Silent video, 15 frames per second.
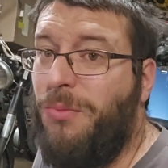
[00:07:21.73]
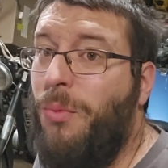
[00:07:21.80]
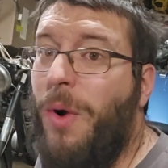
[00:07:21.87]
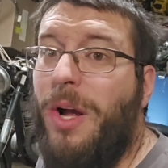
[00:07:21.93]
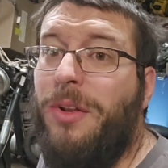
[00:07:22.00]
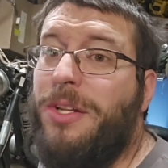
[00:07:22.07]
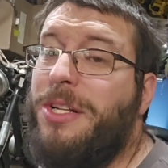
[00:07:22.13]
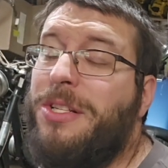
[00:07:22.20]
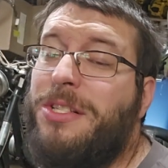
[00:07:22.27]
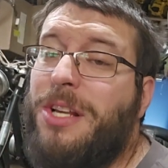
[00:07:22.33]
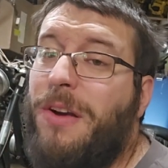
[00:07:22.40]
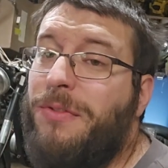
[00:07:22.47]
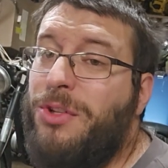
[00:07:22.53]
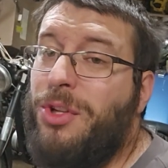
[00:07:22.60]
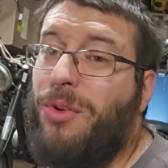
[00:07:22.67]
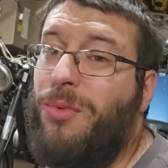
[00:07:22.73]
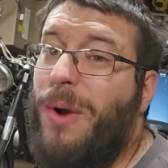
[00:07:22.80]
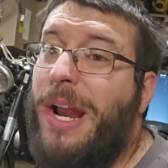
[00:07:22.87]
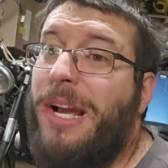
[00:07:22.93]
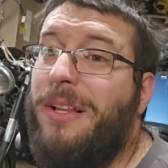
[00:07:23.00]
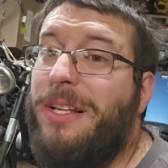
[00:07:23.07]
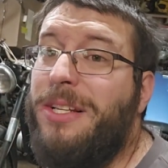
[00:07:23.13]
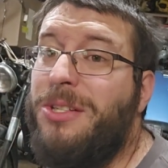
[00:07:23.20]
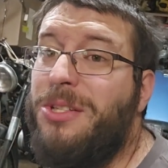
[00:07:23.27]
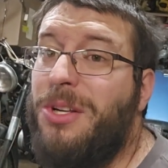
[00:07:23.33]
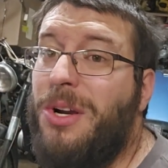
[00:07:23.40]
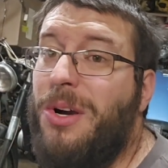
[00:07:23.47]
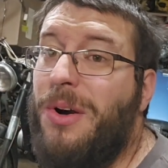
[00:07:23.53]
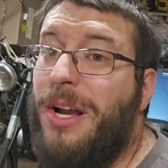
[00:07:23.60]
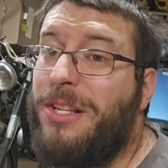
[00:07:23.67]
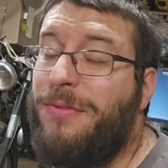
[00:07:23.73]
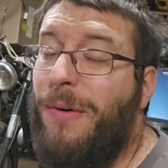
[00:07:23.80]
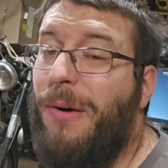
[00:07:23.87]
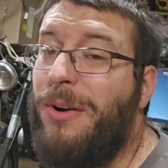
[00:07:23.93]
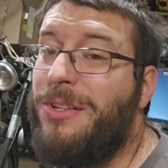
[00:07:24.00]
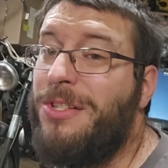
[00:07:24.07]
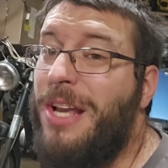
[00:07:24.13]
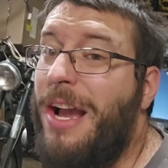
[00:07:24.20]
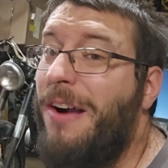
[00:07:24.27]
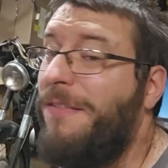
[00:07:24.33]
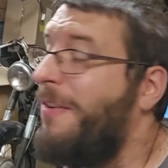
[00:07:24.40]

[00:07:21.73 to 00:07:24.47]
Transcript: welded itself to the railing. So as far as how